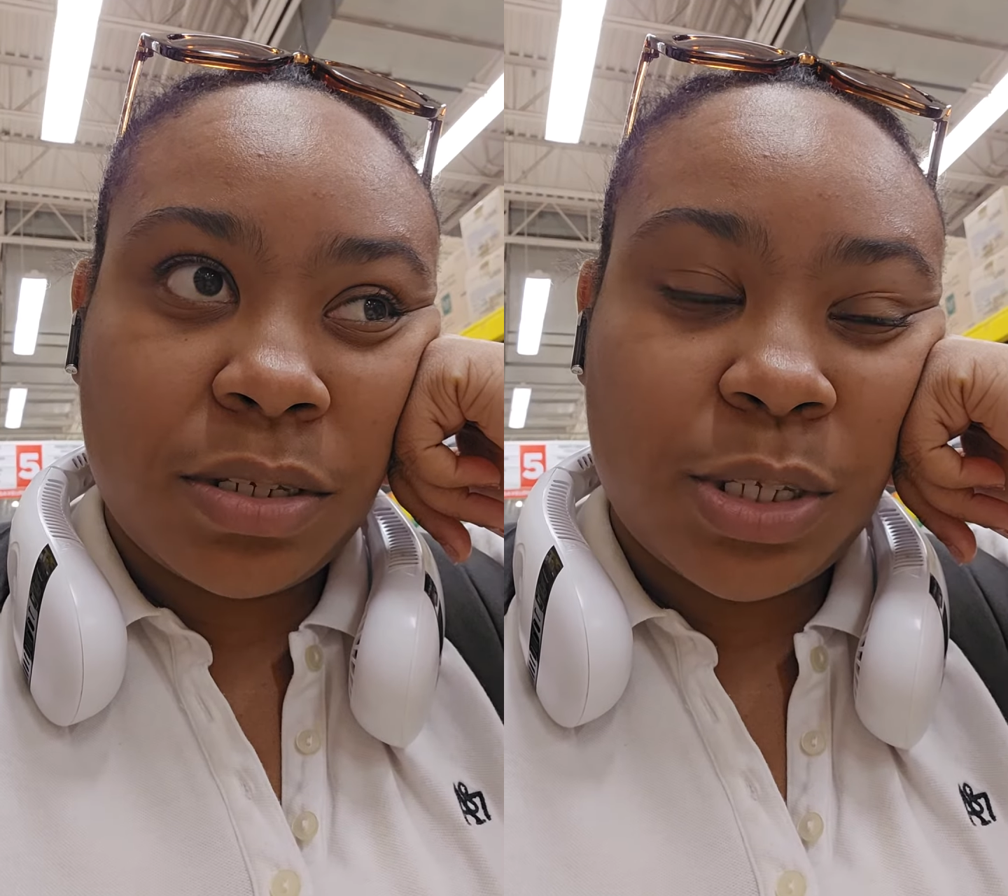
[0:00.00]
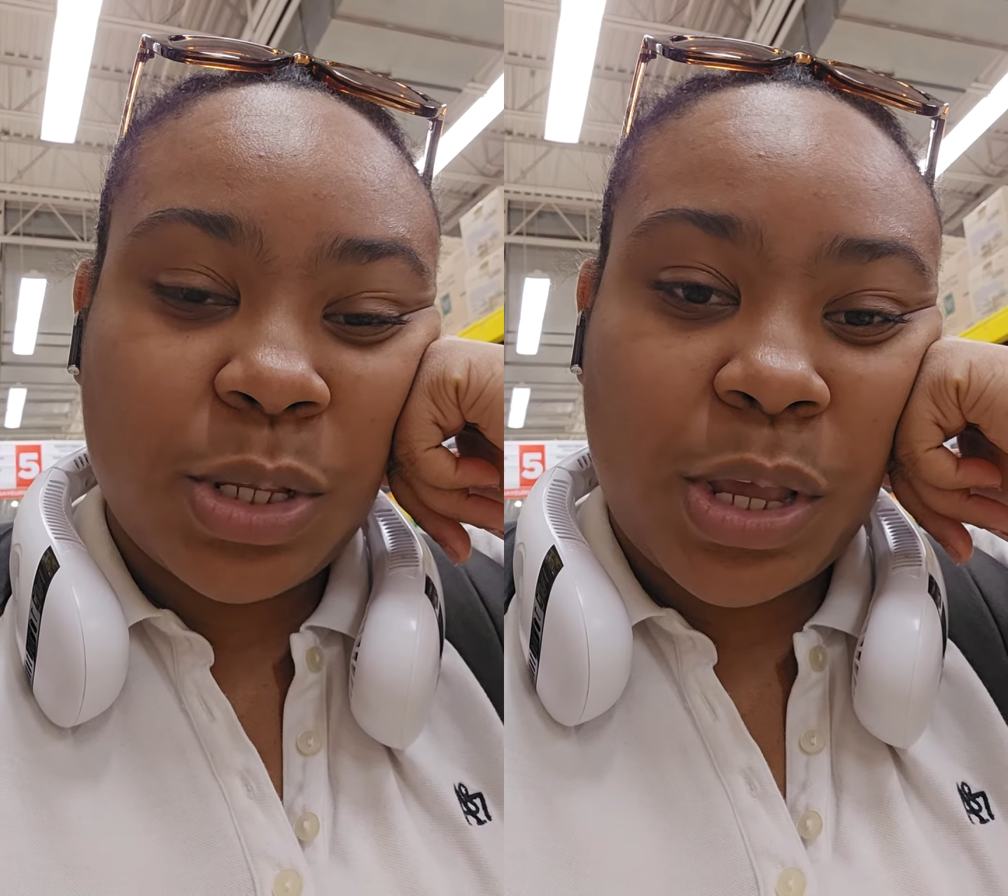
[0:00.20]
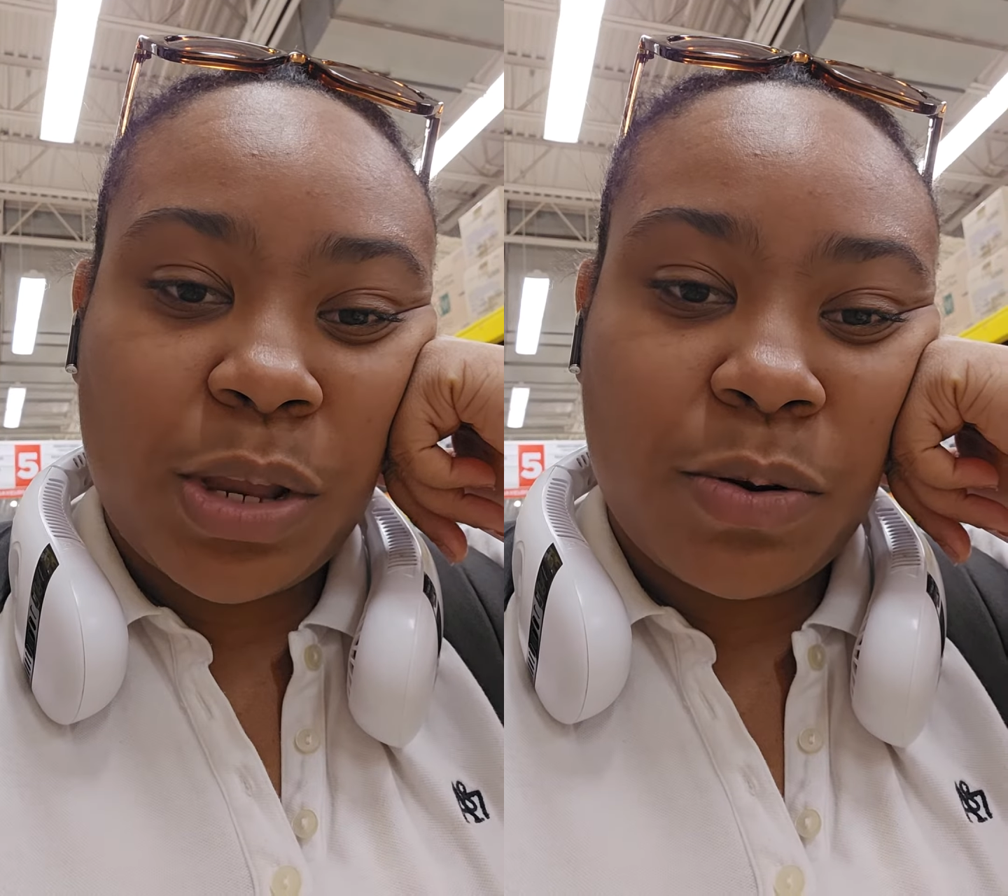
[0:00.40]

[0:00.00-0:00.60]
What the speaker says: so you